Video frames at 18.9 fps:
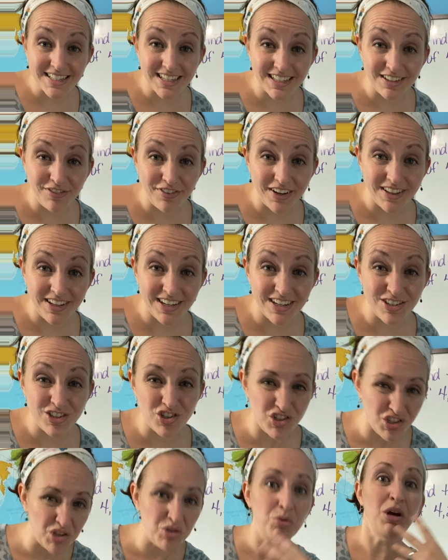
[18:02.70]
thing to find the answer
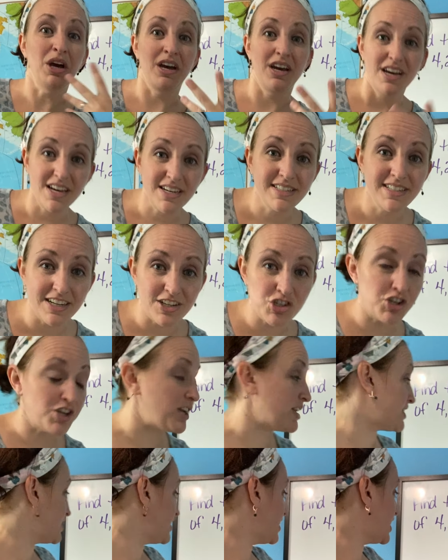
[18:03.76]
to?
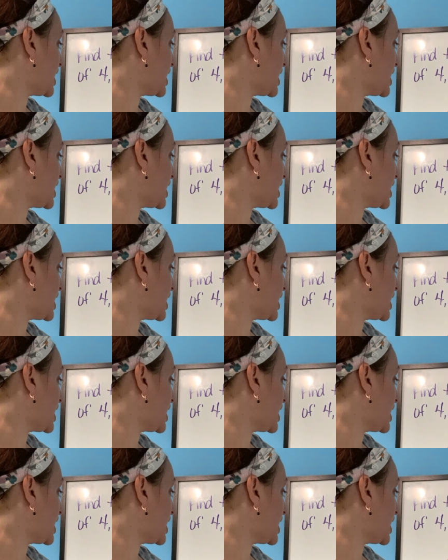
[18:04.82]
Addition.